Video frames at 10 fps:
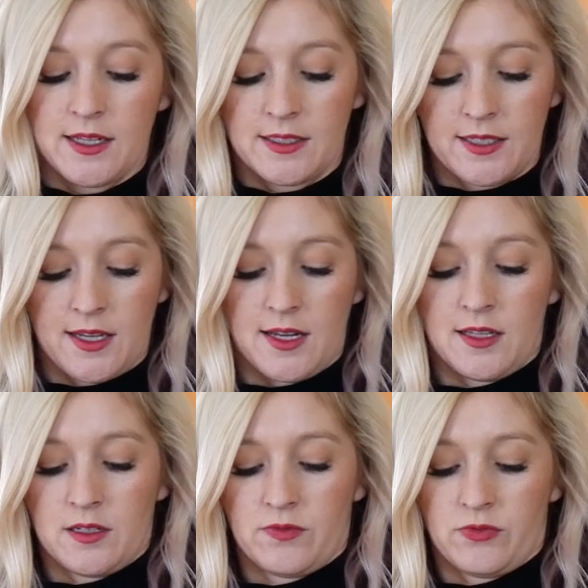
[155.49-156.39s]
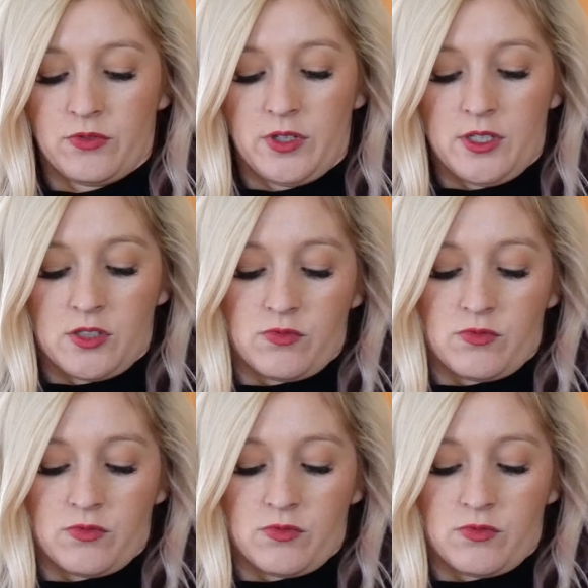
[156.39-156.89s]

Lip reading: tequila for this